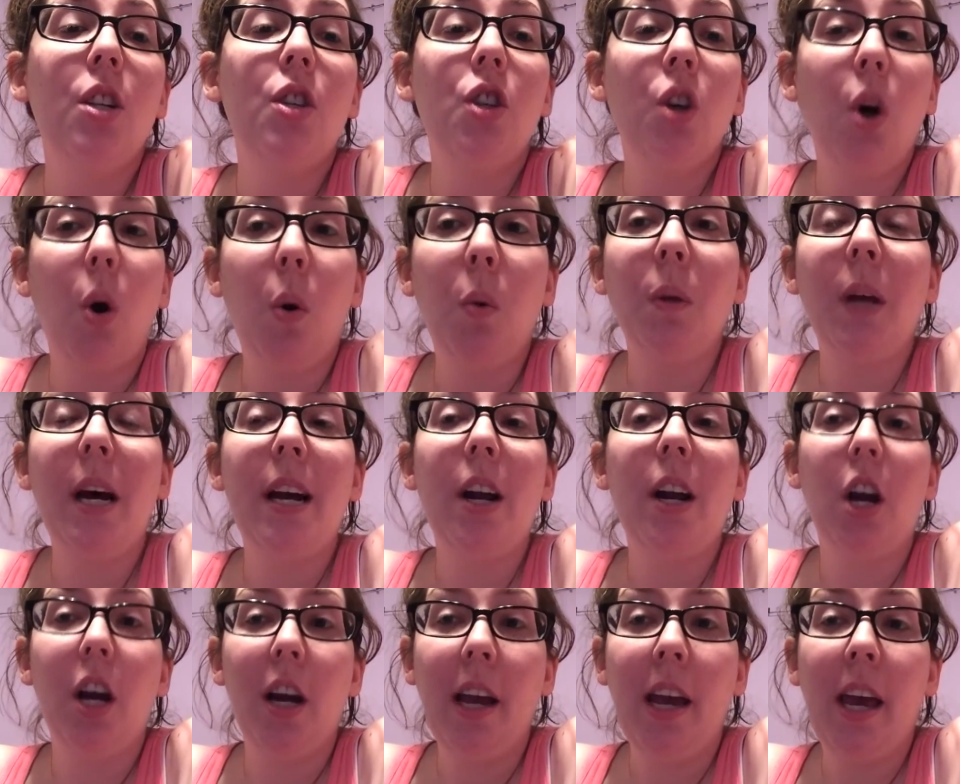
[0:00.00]
don't let
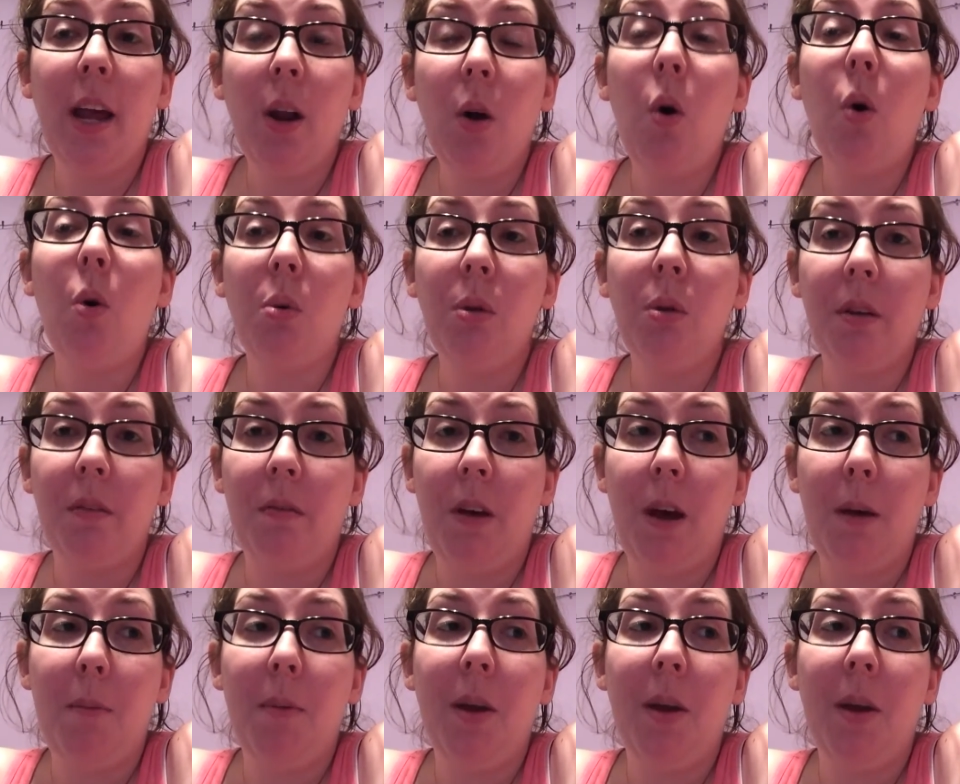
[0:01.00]
her get a hold of it,